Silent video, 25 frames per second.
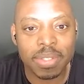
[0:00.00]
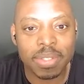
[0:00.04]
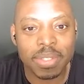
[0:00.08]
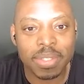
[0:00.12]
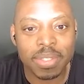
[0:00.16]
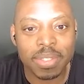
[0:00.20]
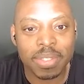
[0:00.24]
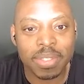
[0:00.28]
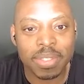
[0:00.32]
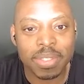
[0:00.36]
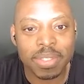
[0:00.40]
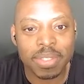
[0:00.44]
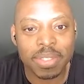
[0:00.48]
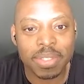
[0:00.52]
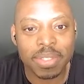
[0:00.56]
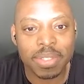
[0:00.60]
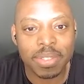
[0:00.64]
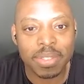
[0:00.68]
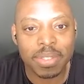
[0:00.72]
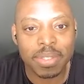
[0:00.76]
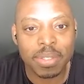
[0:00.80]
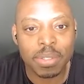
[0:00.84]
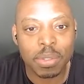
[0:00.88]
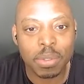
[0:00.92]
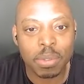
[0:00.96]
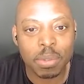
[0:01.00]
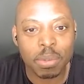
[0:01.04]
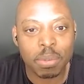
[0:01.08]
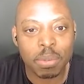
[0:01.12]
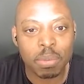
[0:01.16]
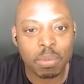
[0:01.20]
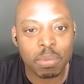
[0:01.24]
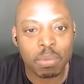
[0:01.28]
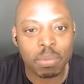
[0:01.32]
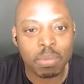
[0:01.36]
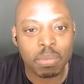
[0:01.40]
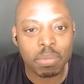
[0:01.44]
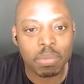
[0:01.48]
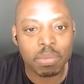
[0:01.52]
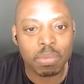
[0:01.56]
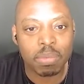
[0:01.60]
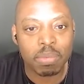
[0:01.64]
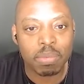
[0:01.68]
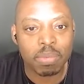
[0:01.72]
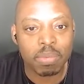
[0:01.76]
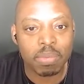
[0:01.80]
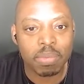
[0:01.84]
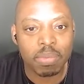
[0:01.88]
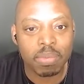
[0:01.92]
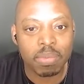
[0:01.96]

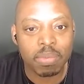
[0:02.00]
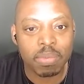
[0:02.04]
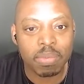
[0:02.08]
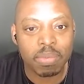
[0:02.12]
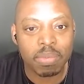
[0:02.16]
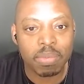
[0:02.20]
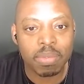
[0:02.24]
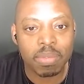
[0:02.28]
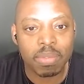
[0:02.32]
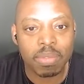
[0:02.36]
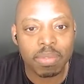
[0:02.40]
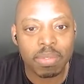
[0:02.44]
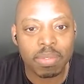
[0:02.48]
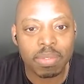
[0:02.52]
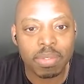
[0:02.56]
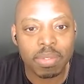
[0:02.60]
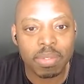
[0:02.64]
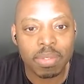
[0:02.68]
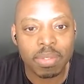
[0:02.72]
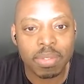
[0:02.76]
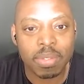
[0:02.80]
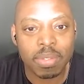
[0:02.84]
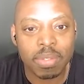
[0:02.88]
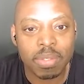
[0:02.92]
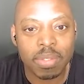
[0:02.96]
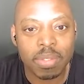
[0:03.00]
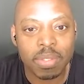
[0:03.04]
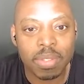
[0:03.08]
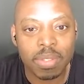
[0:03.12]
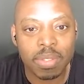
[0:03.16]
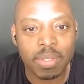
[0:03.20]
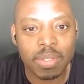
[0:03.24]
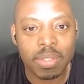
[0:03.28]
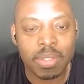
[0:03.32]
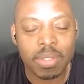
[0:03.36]
No words are spoken by the person on screen.